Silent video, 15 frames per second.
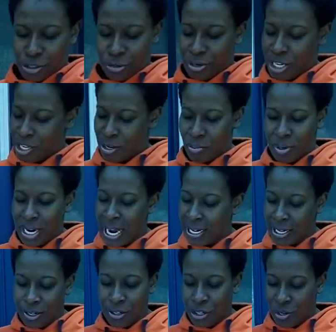trick you, but I
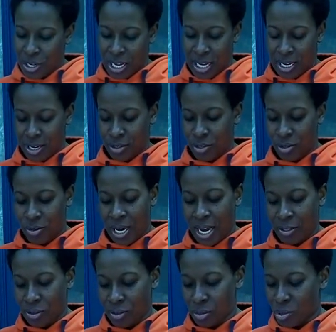know you can't because you
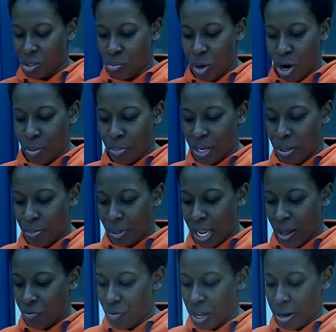guys are some smart people
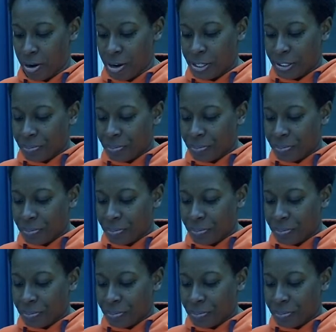out there.